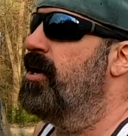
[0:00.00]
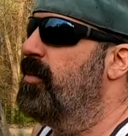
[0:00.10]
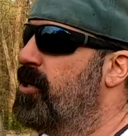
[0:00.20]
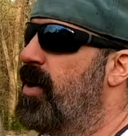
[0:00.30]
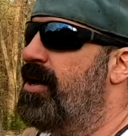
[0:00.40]

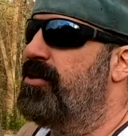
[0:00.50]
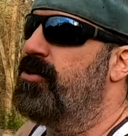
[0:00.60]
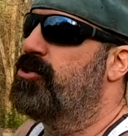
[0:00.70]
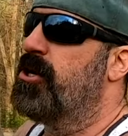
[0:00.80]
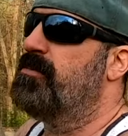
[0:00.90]
We go out and
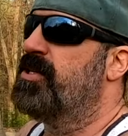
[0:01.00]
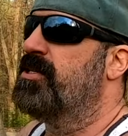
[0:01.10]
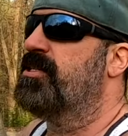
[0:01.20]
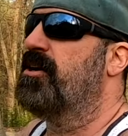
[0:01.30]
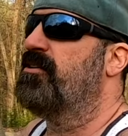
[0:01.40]
do trips and
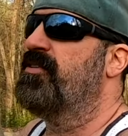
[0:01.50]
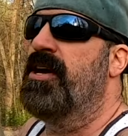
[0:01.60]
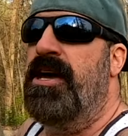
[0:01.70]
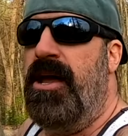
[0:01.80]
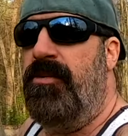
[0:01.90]

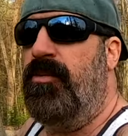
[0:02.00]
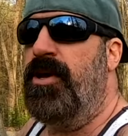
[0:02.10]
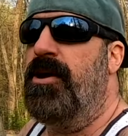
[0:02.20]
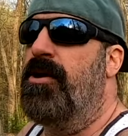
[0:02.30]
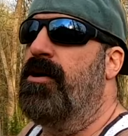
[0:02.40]
stuff, and
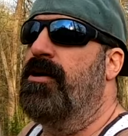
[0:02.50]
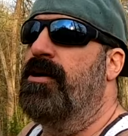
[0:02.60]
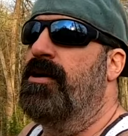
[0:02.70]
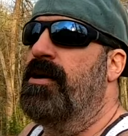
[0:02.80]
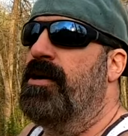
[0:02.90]
we
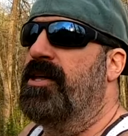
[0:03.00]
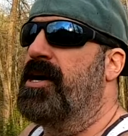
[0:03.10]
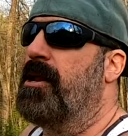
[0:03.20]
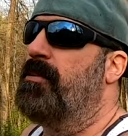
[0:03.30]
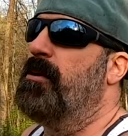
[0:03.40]
are the
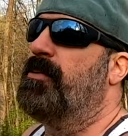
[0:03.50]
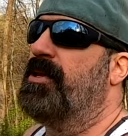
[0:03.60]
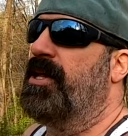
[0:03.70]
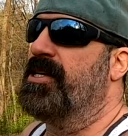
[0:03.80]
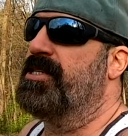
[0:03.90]
kind of people that
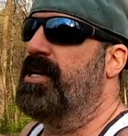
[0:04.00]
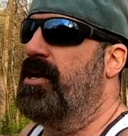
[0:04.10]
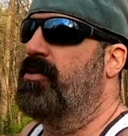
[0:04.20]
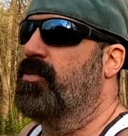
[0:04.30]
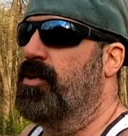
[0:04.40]
like to
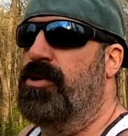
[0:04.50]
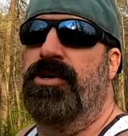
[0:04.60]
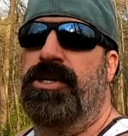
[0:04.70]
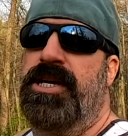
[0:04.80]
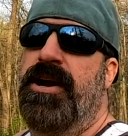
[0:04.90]
take real
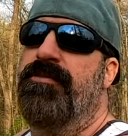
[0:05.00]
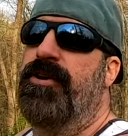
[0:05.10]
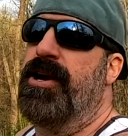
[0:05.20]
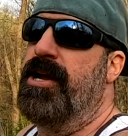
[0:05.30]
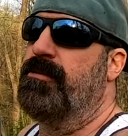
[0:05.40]
good care of
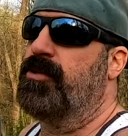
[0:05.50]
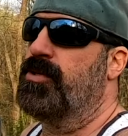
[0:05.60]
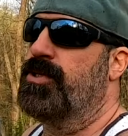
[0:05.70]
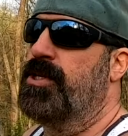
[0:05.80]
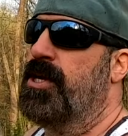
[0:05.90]
our
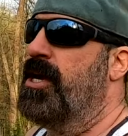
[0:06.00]
animals,